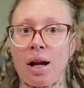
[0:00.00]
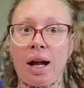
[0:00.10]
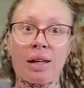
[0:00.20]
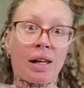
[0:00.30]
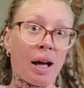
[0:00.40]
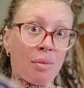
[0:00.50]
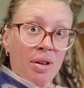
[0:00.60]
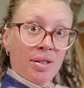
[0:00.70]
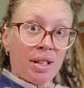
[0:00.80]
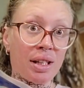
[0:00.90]
And like, I'm
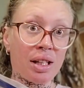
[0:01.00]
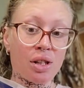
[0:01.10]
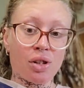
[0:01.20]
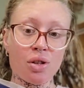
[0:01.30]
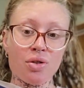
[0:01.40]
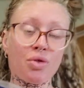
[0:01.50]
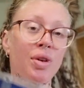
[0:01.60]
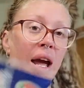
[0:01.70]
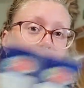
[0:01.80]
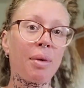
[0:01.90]
not seeing any issues. You
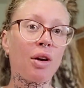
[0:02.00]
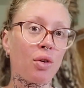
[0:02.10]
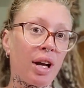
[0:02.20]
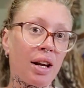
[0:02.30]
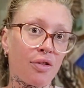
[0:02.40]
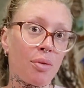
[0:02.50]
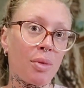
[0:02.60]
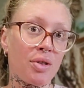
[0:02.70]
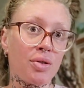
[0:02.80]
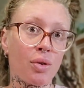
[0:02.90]
can buy organic from
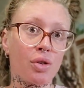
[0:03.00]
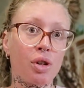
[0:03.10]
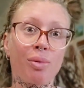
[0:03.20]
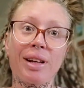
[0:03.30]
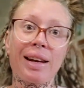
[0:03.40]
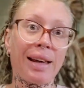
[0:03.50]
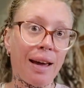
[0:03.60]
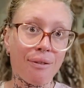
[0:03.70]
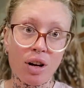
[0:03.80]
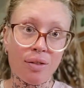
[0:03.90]
their store too, but again, I
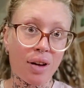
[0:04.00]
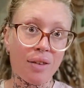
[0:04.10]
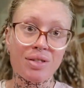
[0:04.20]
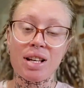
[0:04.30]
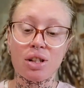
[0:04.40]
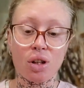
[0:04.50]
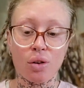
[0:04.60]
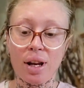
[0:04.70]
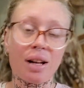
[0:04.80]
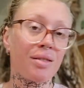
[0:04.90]
can't verify if it's actually
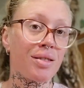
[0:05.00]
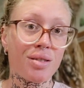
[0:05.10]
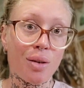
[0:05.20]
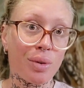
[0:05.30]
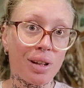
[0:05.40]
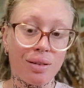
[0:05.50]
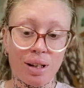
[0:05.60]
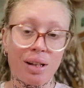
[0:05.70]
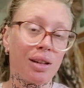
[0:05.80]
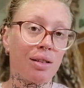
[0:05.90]
organic because it's not really,
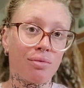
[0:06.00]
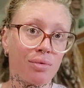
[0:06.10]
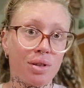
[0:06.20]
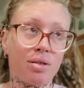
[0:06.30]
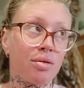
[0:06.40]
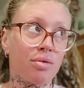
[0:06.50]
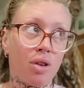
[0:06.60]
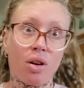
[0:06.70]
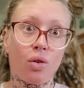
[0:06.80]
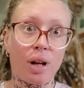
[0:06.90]
anything is
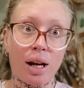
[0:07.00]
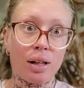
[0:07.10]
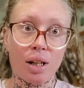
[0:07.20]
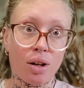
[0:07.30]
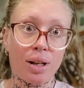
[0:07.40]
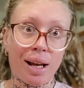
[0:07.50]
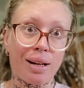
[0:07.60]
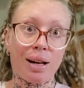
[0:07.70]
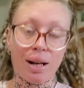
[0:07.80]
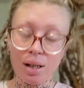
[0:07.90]
not organic here in
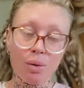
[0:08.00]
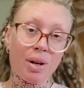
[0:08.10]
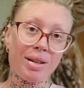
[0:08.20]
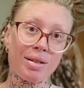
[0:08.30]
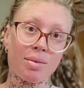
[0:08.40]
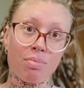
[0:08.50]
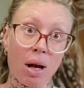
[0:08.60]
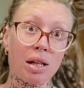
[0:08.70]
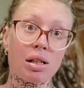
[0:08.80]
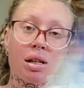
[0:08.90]
Canada anyways,
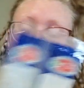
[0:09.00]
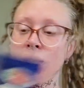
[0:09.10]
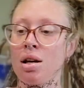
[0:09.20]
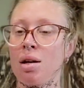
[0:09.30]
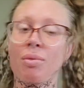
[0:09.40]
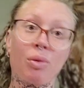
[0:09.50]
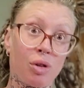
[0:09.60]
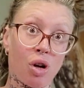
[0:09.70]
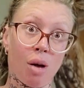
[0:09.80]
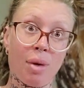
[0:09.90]
but I mean, we
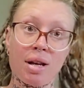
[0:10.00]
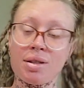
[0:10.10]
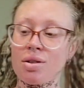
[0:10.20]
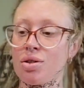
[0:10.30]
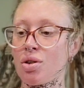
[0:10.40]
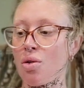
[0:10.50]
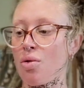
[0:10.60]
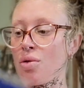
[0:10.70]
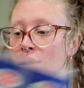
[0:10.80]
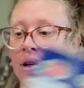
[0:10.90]
try our best.
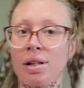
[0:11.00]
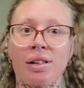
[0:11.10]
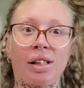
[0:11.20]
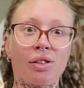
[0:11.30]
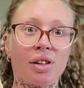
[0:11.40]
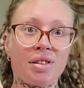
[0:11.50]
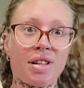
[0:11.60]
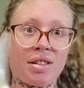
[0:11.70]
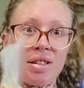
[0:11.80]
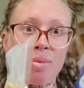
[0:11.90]
So, like, look at the
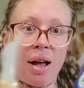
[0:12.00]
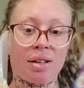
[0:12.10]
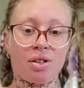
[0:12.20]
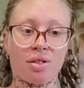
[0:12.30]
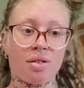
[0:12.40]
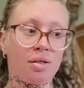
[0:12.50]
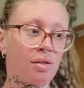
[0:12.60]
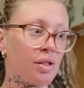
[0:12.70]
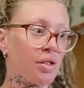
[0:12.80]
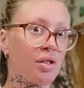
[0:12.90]
size of these packages.
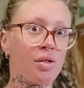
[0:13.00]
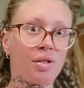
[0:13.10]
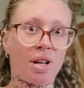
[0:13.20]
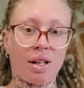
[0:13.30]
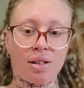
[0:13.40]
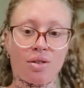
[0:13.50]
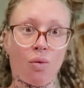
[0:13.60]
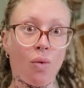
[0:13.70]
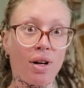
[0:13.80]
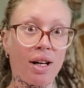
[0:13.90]
Let's just do a sec. So,
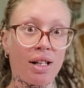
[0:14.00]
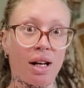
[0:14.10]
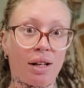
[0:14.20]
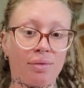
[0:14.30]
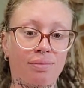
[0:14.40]
$1.99.